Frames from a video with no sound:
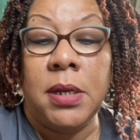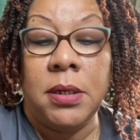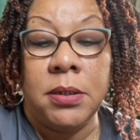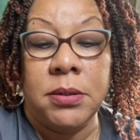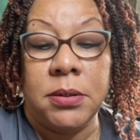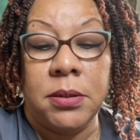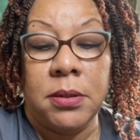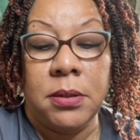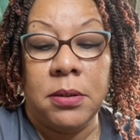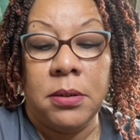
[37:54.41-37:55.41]
is.
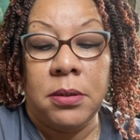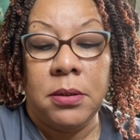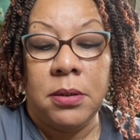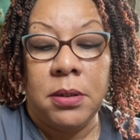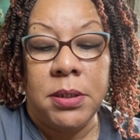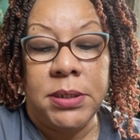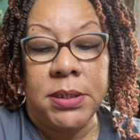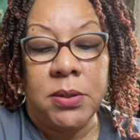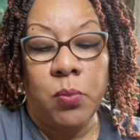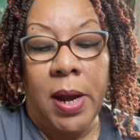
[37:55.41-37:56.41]
It
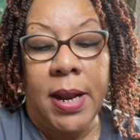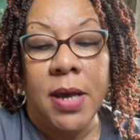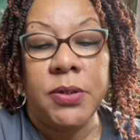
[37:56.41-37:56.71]
says the White House